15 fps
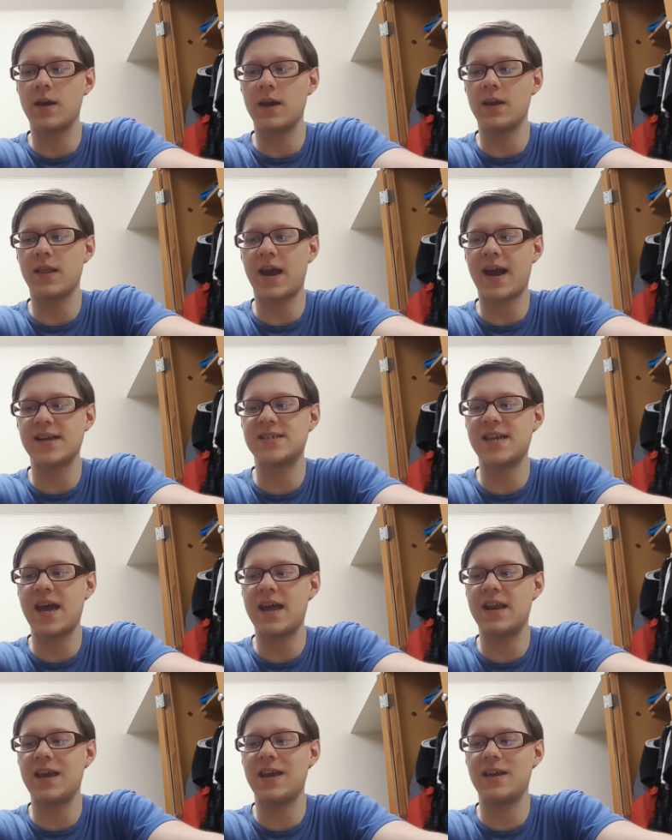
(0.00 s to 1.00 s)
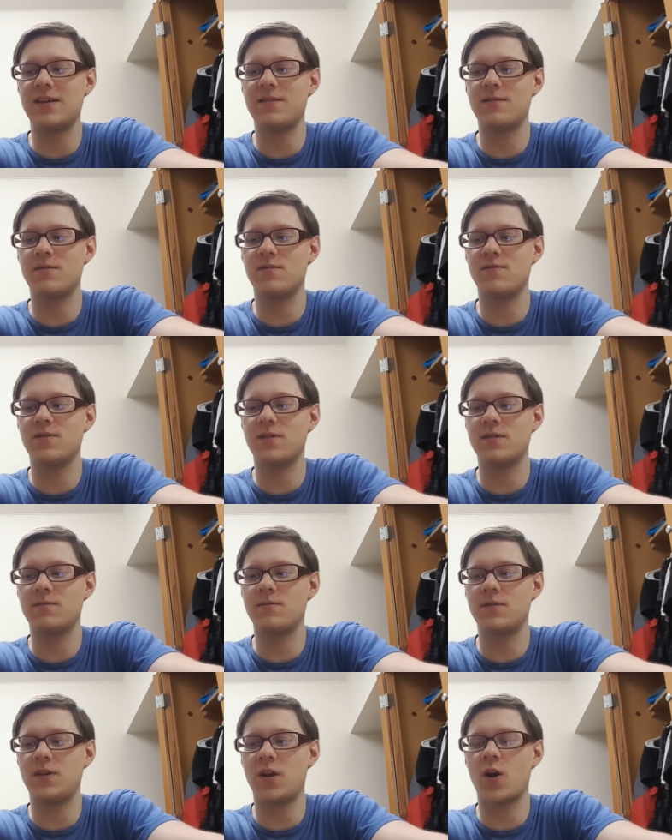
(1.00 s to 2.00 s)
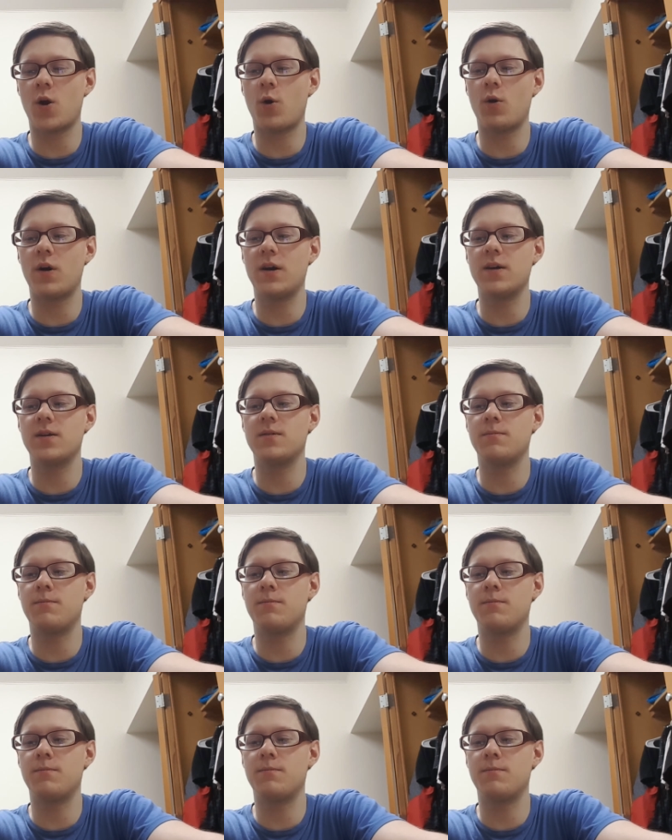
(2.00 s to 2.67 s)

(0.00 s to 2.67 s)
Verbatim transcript: it, like I said, you know,